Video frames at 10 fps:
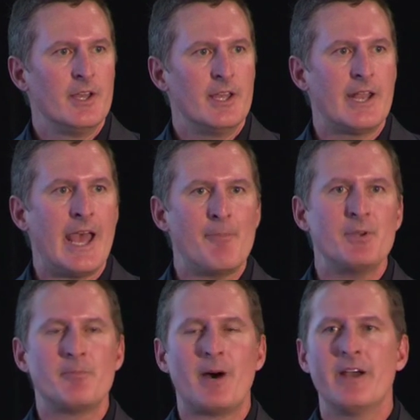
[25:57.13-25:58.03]
and
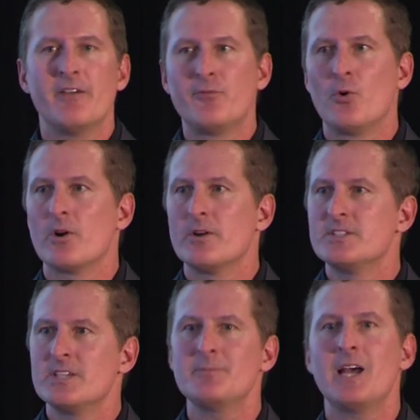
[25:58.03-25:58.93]
happened to buy a Ford
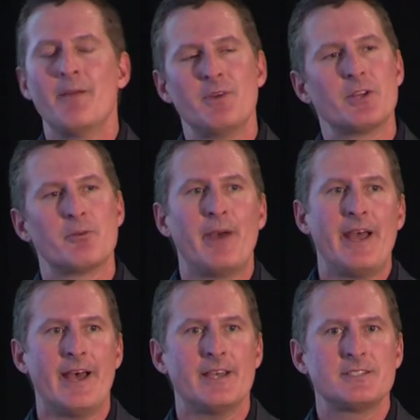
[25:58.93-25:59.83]
sometime in their
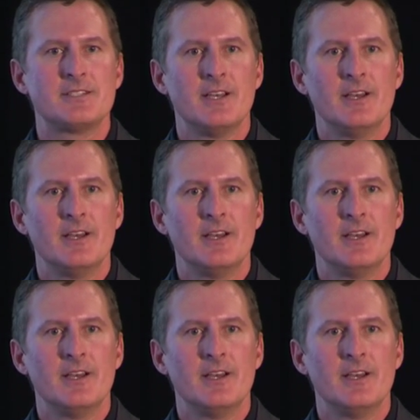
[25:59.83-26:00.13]
past.